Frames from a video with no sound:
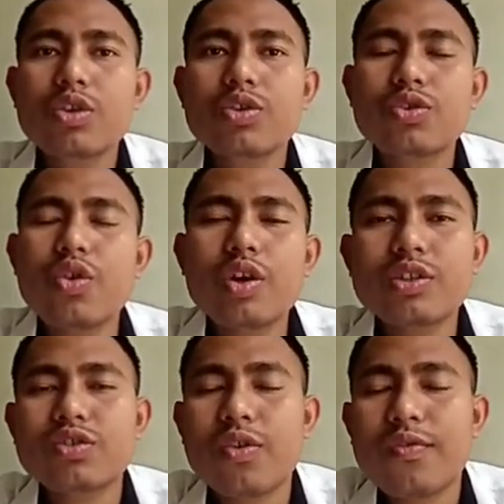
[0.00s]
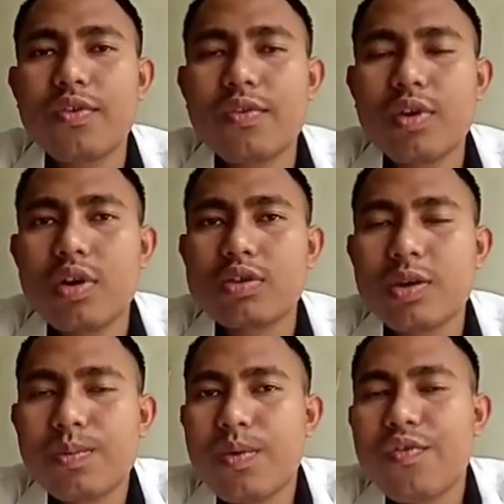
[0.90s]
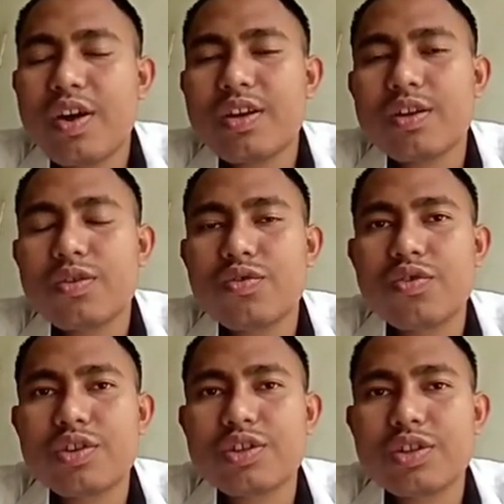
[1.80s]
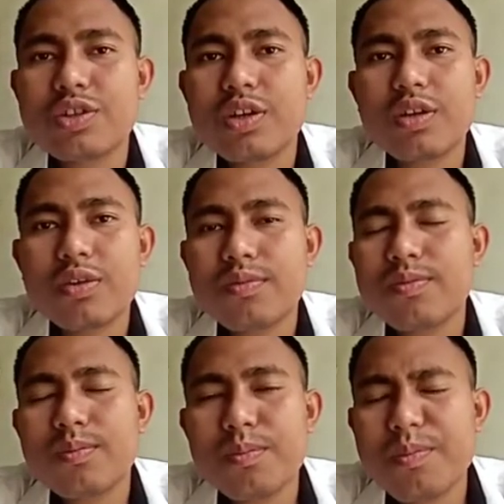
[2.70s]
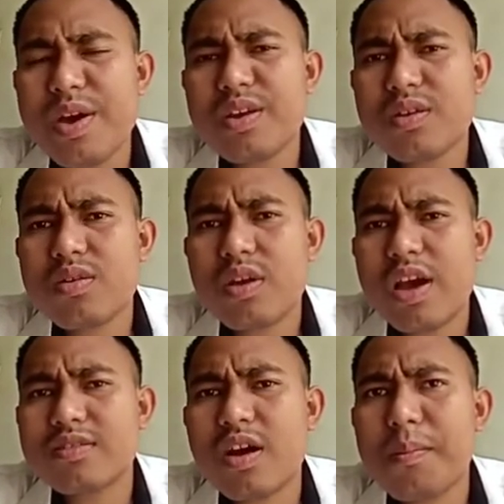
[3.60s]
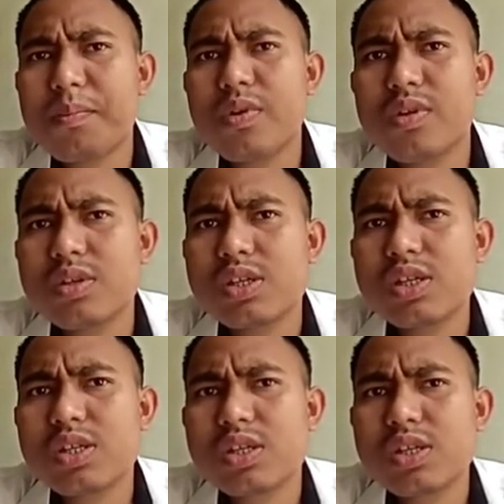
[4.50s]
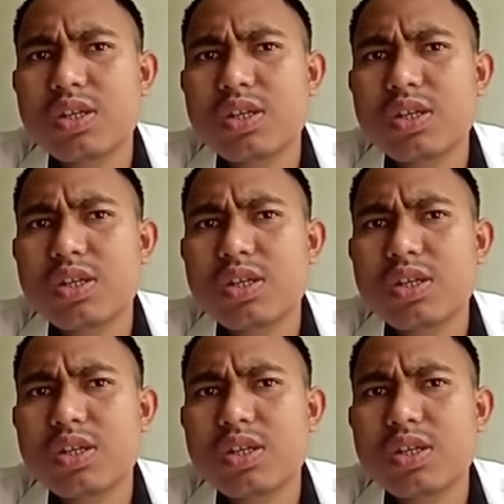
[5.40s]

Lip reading: So as saprophytic nutrition, the main example is